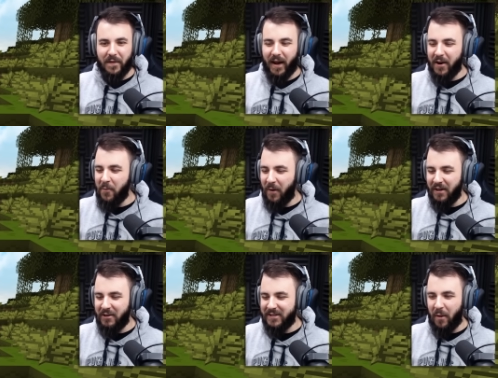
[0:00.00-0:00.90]
I don't want
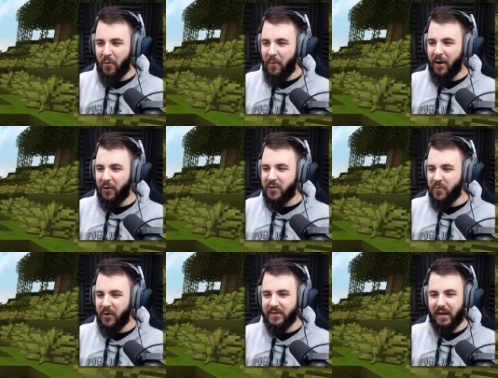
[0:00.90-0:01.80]
to use up all my Ultra
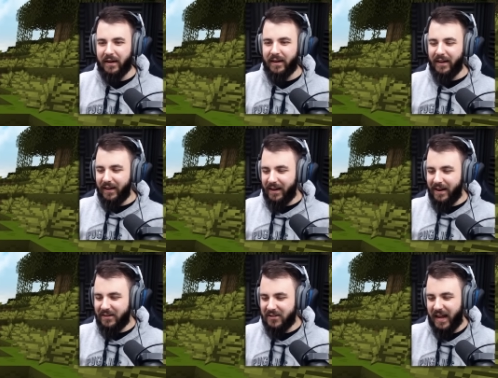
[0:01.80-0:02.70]
Balls on
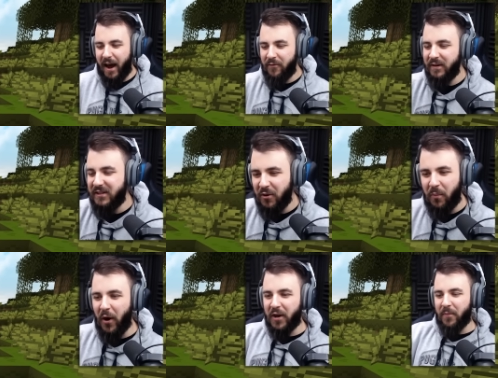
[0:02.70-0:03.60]
just average little
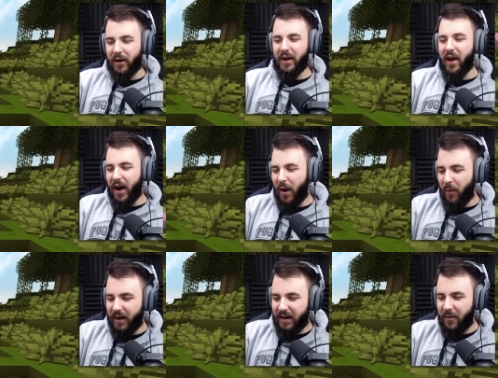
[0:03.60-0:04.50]
Pokemon. I want to.